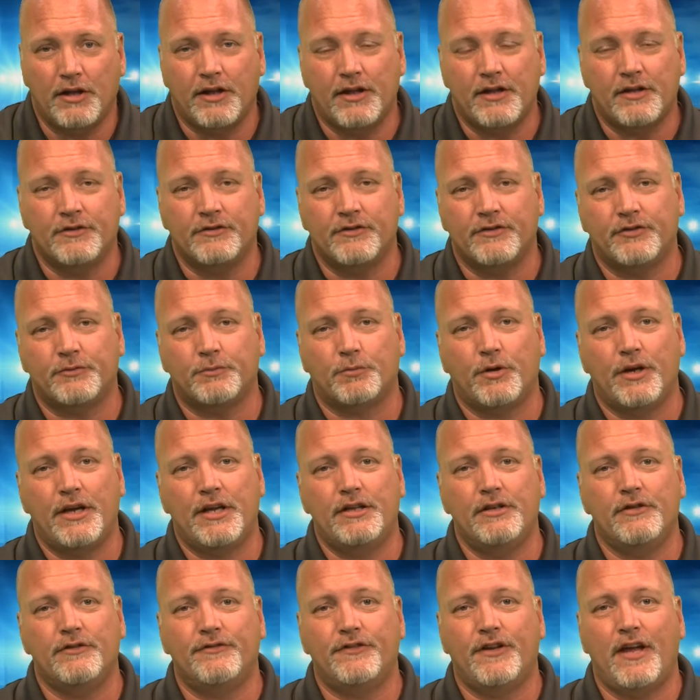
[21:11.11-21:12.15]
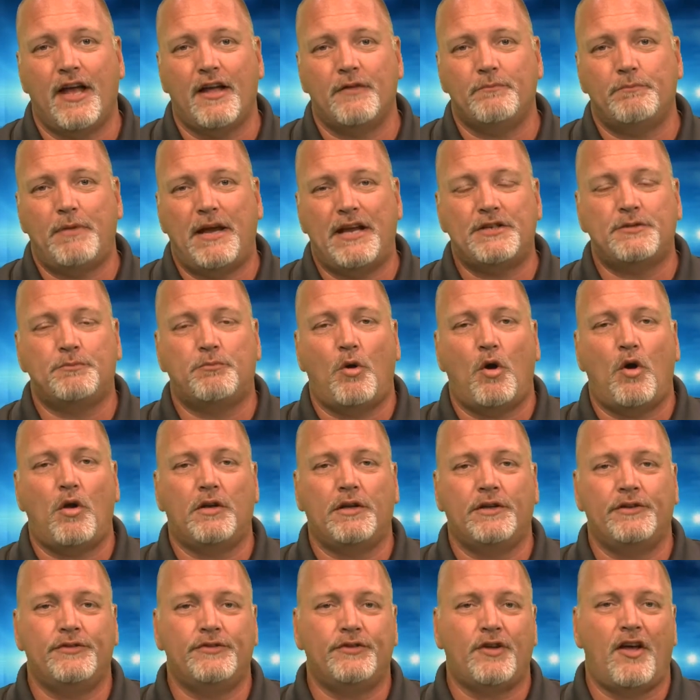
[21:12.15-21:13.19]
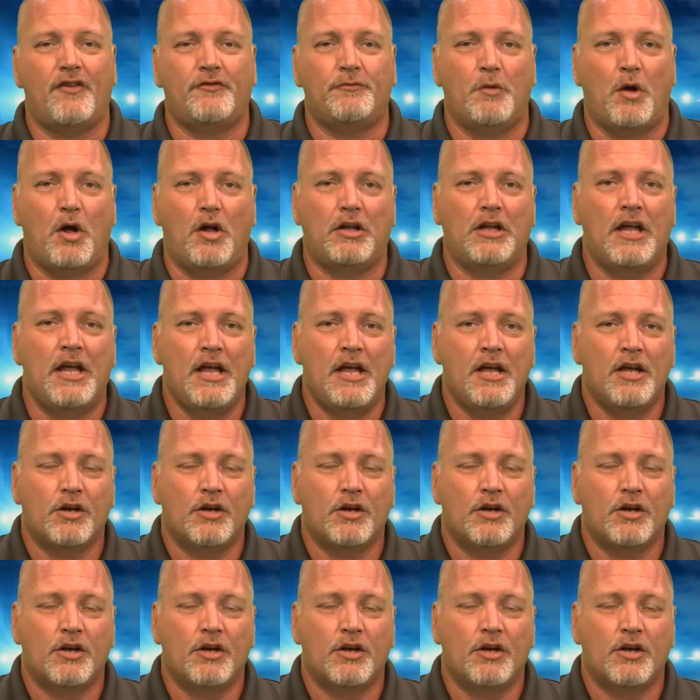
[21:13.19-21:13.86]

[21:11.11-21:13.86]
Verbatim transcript: And then in the spring, you've got baseball and softball.